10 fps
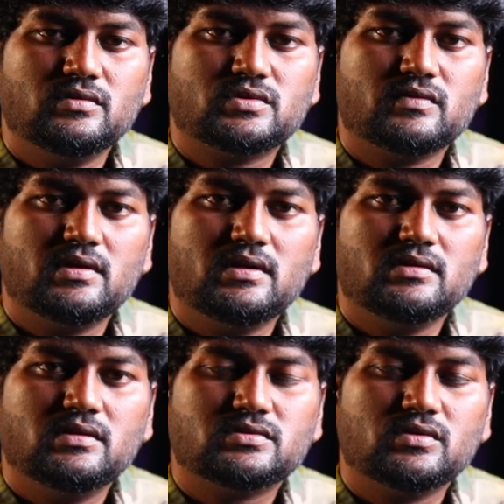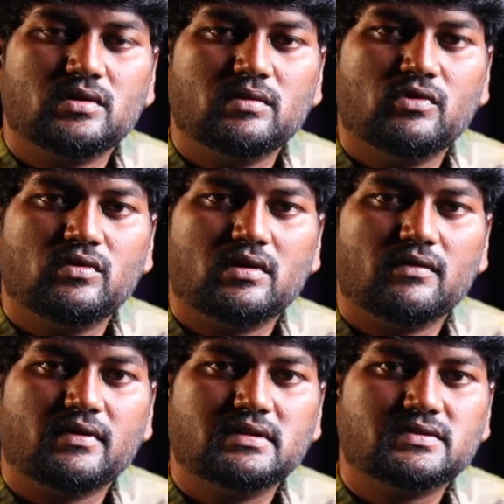Usually the storyboard,
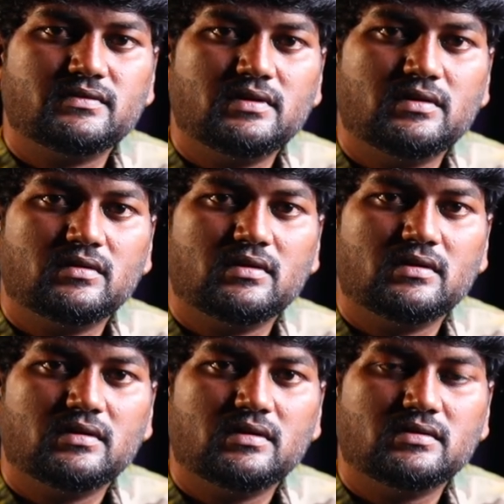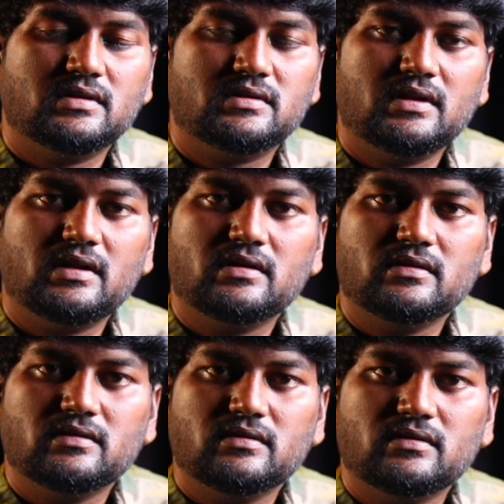reference video, the thing
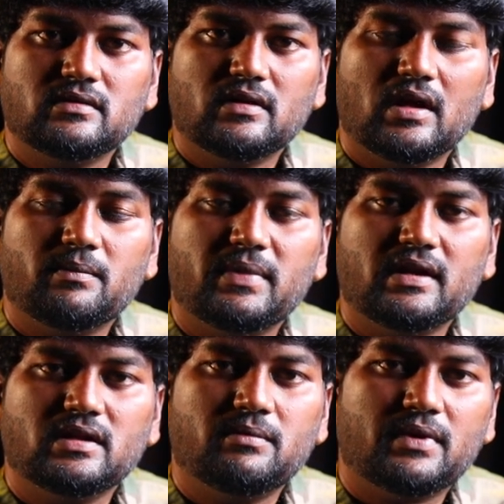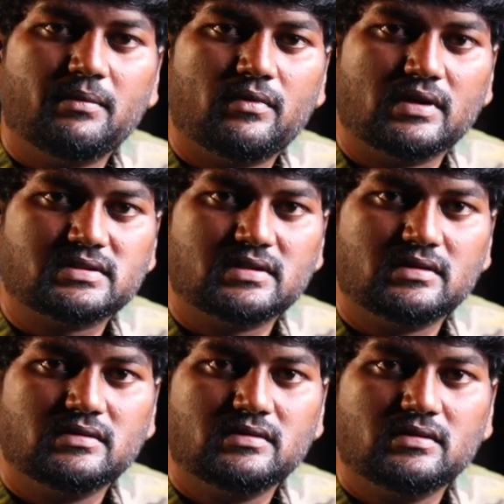helping in the pre-production,